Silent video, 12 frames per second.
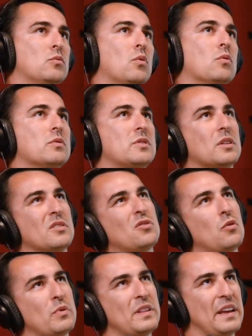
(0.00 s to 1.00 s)
Well, it's
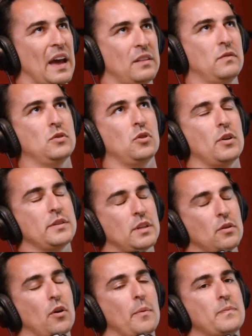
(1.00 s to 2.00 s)
not really advertised
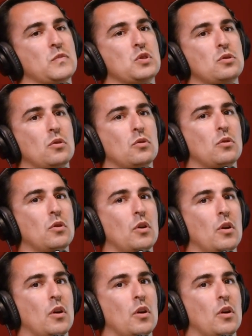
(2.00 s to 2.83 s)
a lot. So